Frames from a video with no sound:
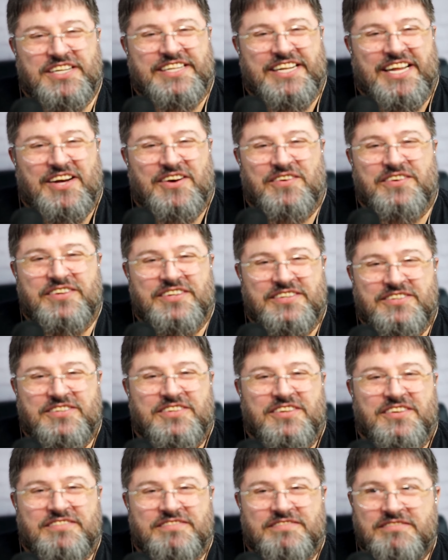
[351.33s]
Now you
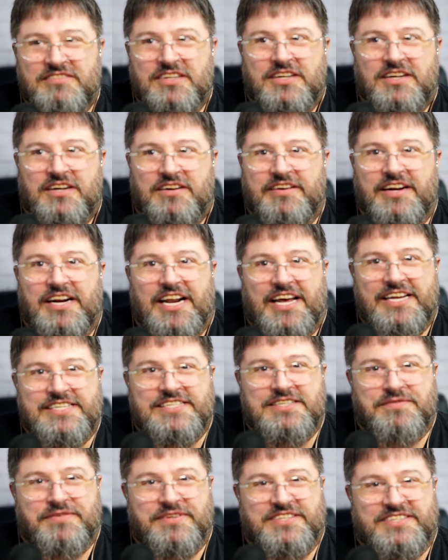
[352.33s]
don't realize
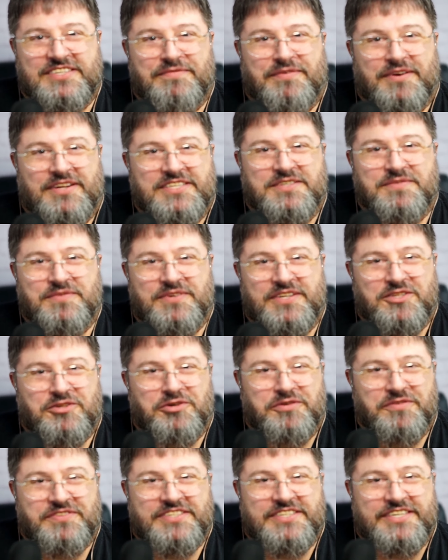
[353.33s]
if it's a Flight Simulator,
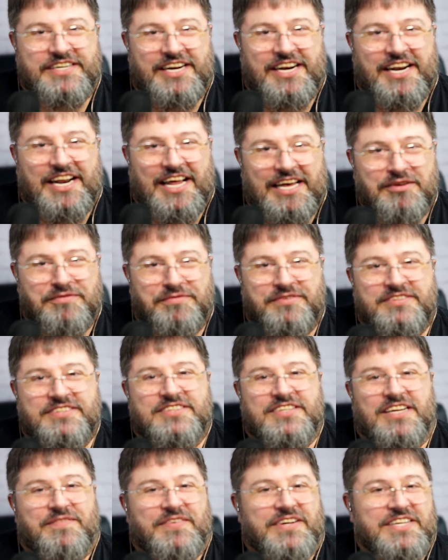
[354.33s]
if it's real life,
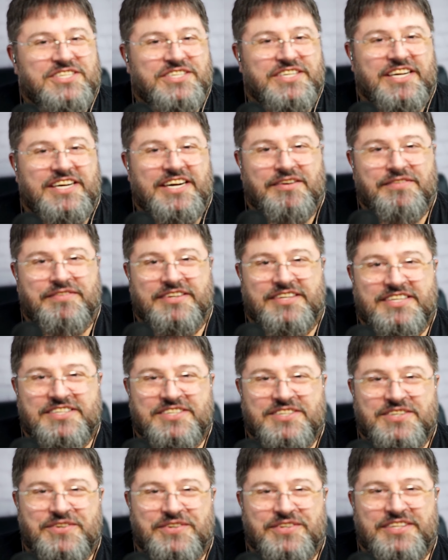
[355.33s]
so much the graphic is
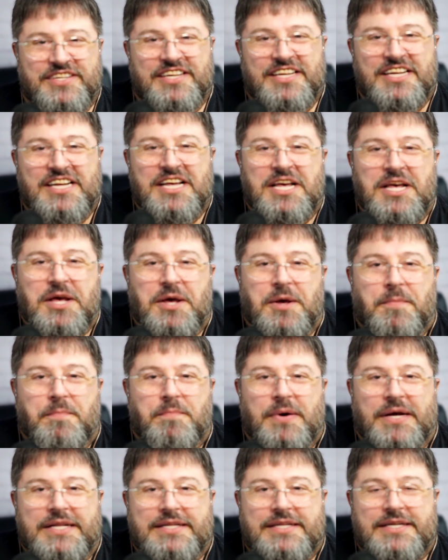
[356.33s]
good.
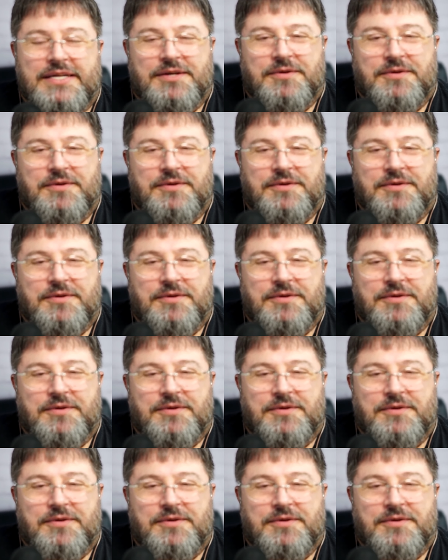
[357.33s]
But uh,